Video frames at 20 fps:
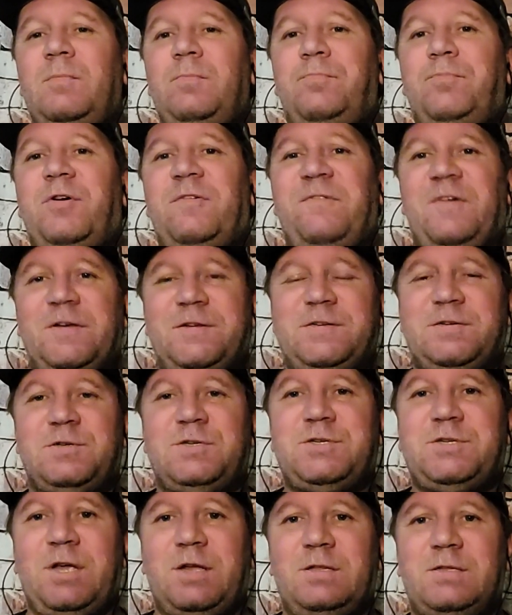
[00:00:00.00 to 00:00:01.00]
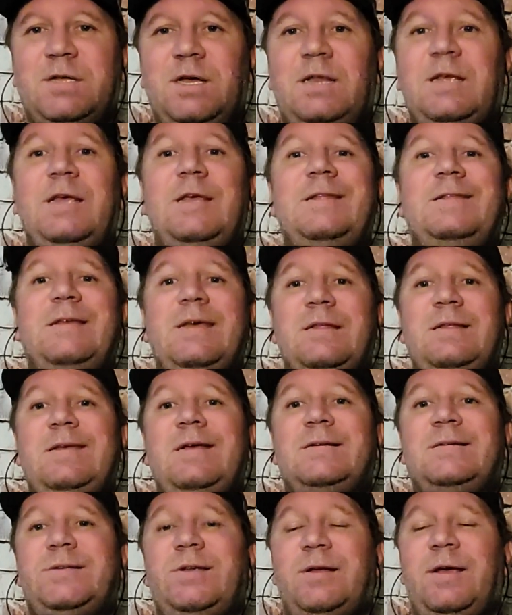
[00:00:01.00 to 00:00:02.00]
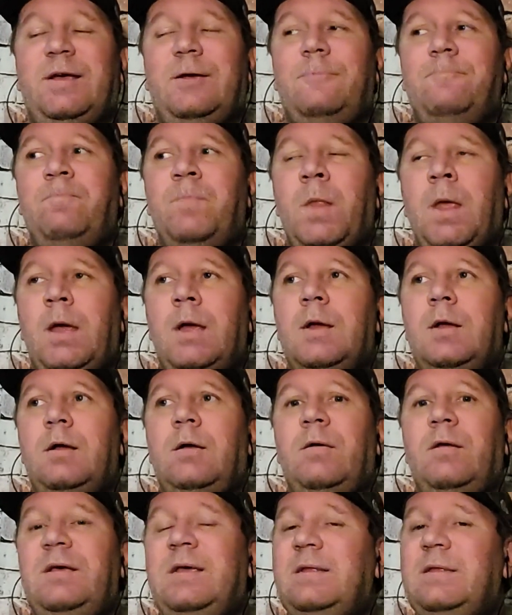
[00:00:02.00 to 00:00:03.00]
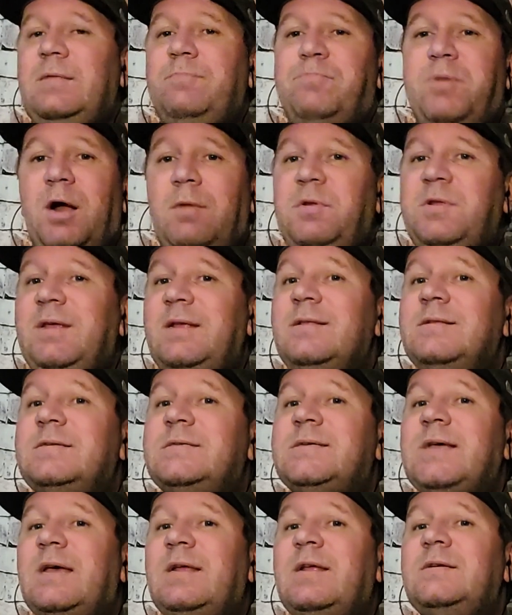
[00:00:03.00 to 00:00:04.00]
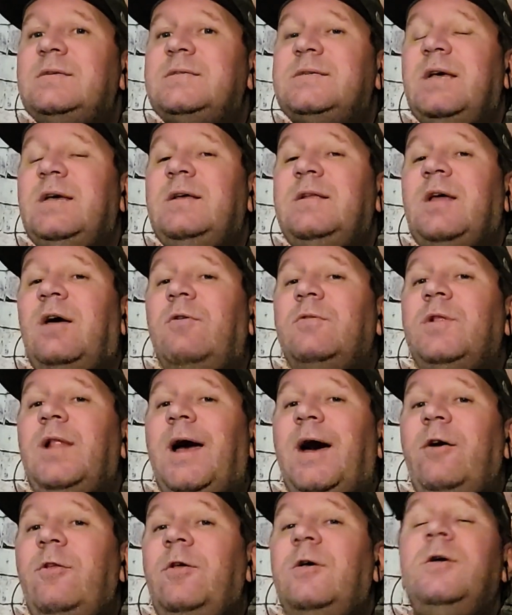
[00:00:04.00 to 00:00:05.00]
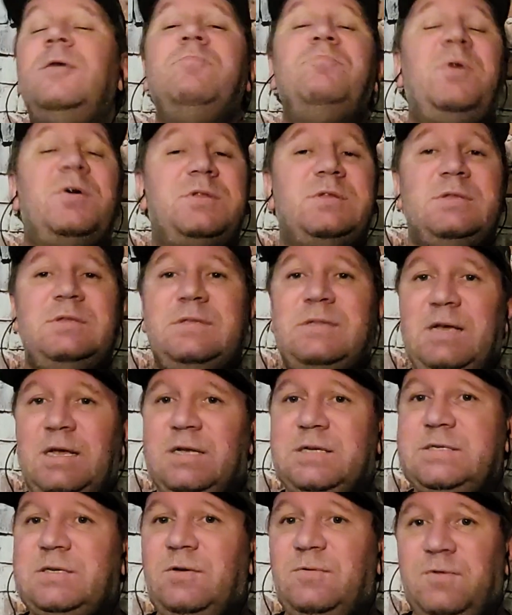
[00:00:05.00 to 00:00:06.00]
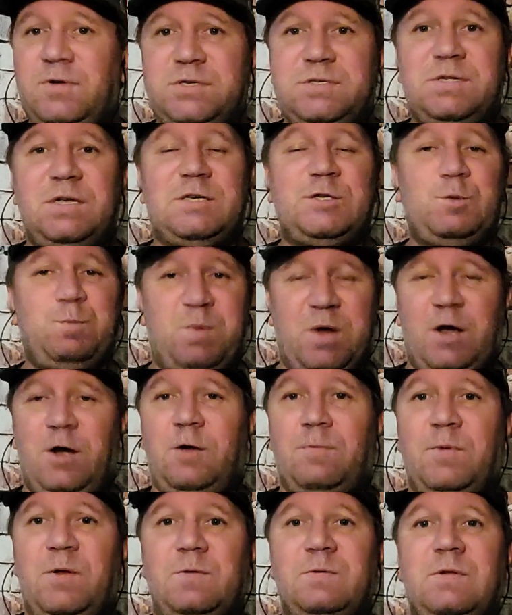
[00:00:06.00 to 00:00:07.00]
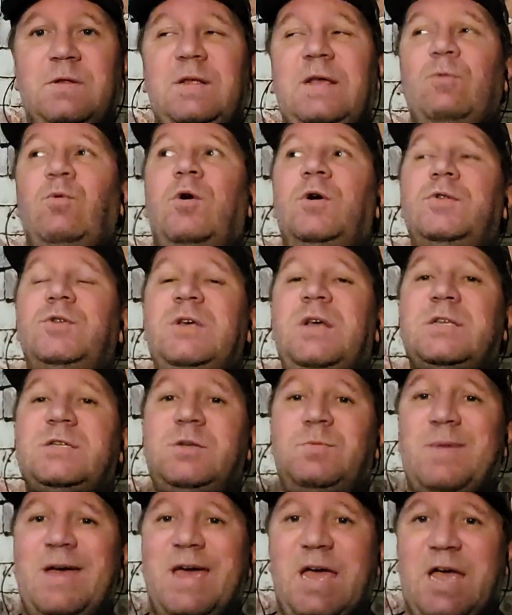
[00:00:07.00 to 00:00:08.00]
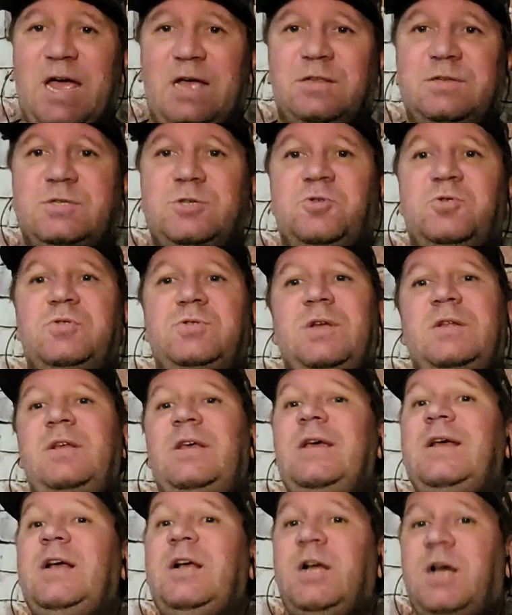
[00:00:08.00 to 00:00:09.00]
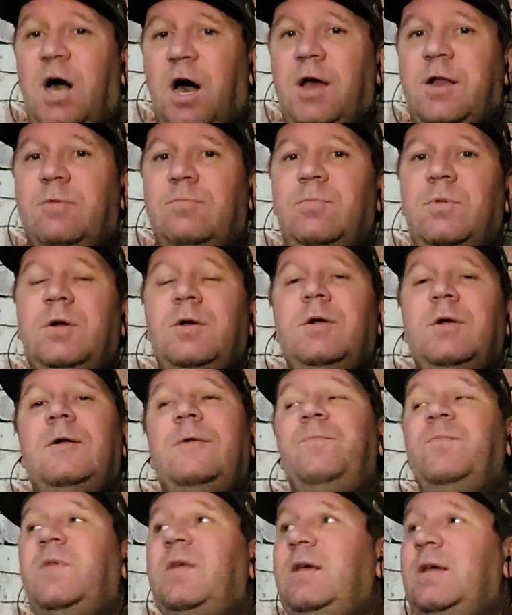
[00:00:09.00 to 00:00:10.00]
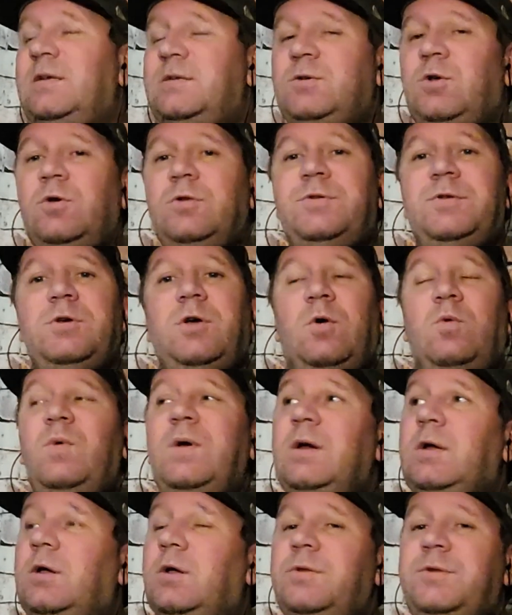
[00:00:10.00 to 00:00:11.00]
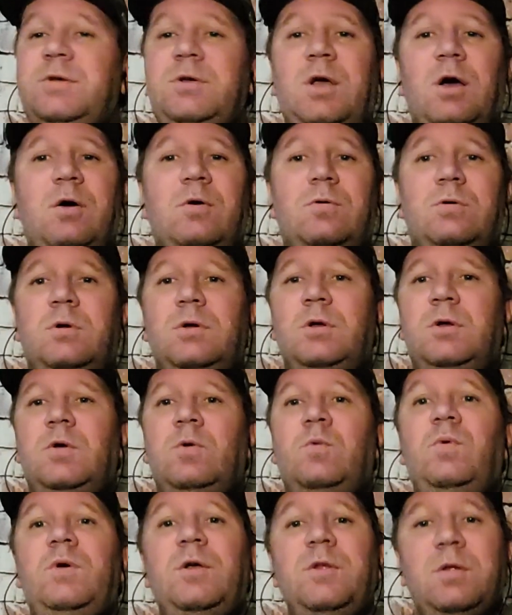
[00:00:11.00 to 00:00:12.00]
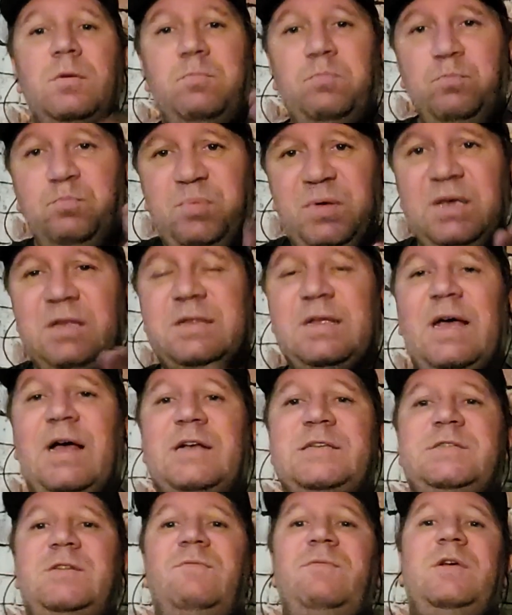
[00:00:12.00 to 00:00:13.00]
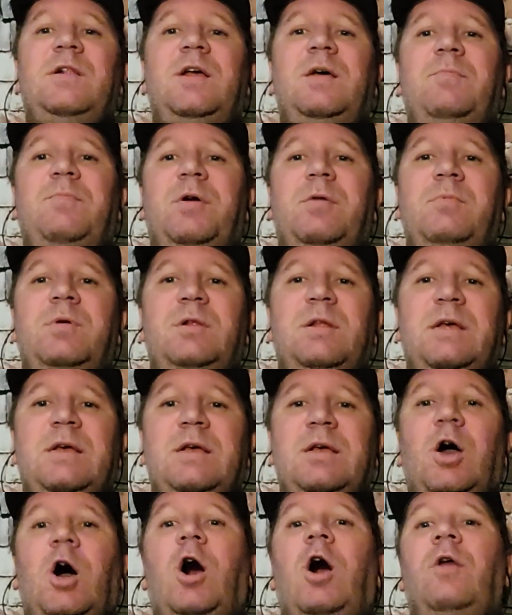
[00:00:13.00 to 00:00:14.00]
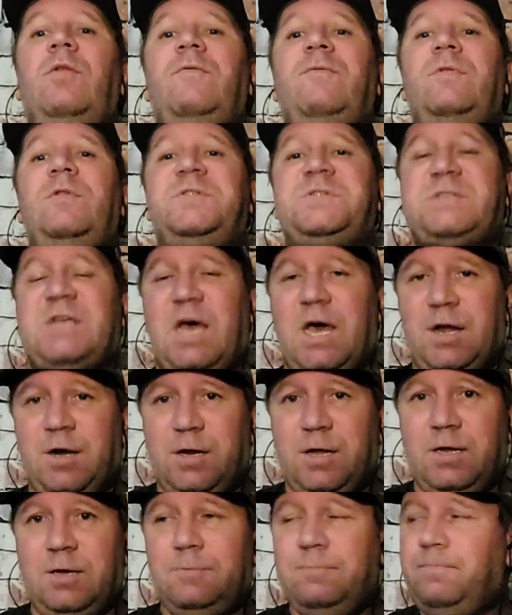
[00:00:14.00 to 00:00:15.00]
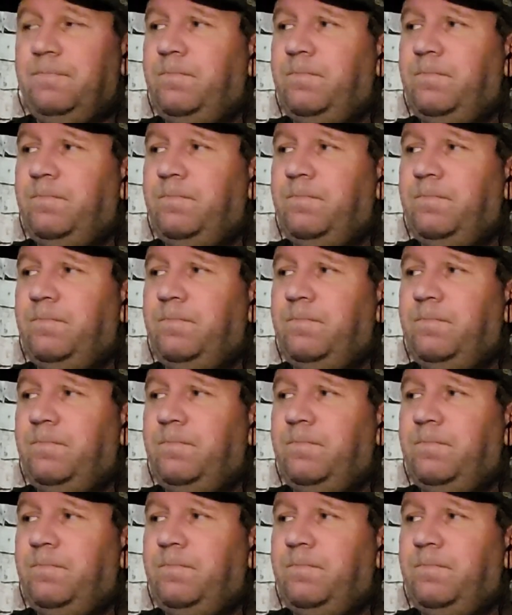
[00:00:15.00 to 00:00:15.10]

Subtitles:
professor stunt that he did yesterday. He probably didn't say it out loud, but this was an experiment. He wanted to get some answers, and he got them. He's good to go. We're good to go. We're going to beat Aston Villa in Premier League on Saturday.